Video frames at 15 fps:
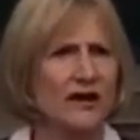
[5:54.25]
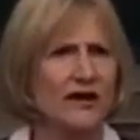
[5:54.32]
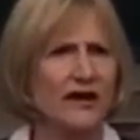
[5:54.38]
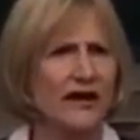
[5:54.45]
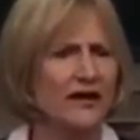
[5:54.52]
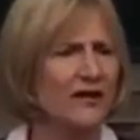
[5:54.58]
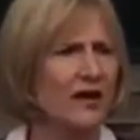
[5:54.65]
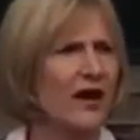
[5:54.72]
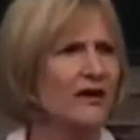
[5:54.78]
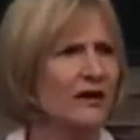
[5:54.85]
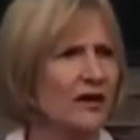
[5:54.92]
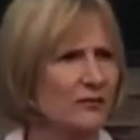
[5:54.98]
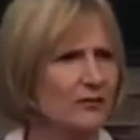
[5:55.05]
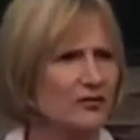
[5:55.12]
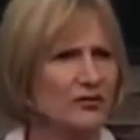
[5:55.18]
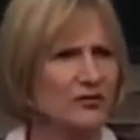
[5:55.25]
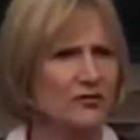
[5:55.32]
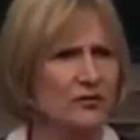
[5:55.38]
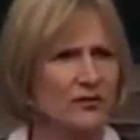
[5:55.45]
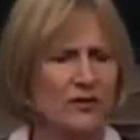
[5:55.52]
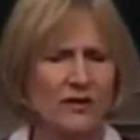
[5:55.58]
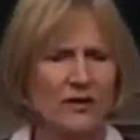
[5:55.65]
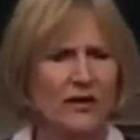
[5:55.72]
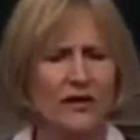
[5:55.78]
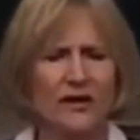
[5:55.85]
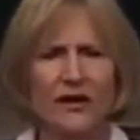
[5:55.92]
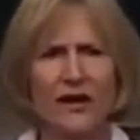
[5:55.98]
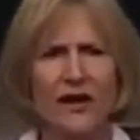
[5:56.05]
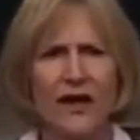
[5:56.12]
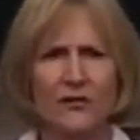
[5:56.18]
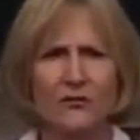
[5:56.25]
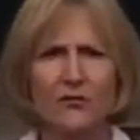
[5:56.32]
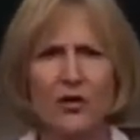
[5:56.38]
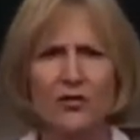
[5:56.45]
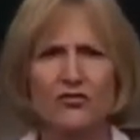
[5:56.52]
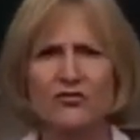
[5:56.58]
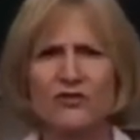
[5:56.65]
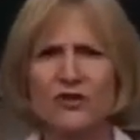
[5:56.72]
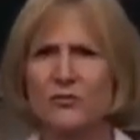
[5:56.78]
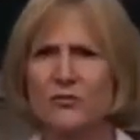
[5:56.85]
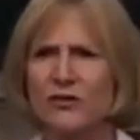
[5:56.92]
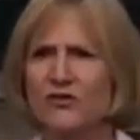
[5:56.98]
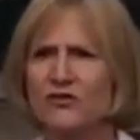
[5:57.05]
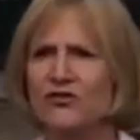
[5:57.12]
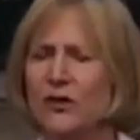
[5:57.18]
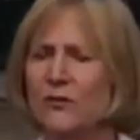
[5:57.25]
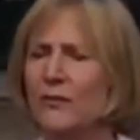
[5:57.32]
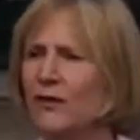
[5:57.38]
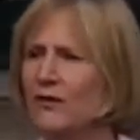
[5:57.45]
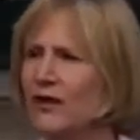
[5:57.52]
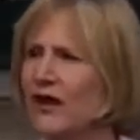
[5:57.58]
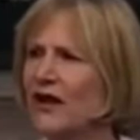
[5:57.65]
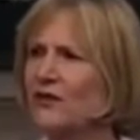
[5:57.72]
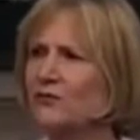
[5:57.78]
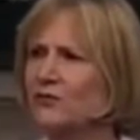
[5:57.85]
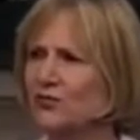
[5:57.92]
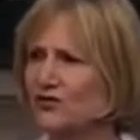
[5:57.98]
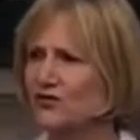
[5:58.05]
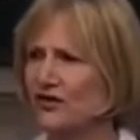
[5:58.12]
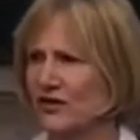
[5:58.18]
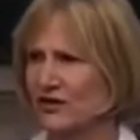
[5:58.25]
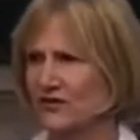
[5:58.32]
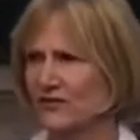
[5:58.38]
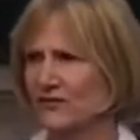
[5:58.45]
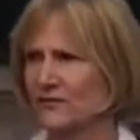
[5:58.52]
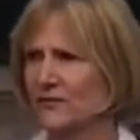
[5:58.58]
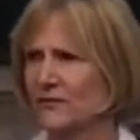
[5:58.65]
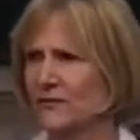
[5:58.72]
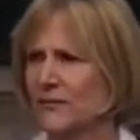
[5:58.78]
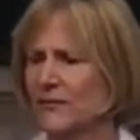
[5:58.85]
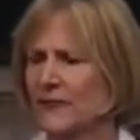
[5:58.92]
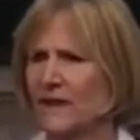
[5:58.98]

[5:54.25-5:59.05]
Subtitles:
It had gone up to, at most, it appears, about 8%.